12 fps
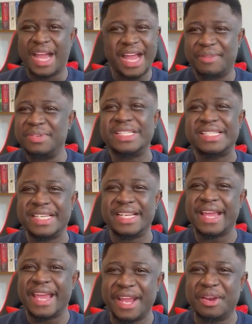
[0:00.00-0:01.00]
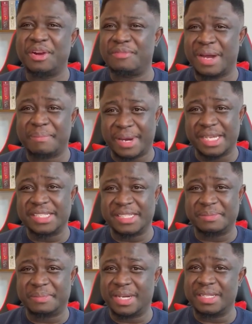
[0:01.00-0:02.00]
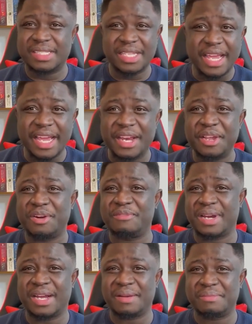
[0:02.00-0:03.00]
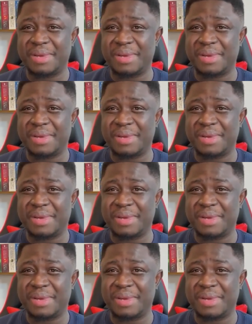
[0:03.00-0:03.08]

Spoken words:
I haven't seen any of our participants, any of our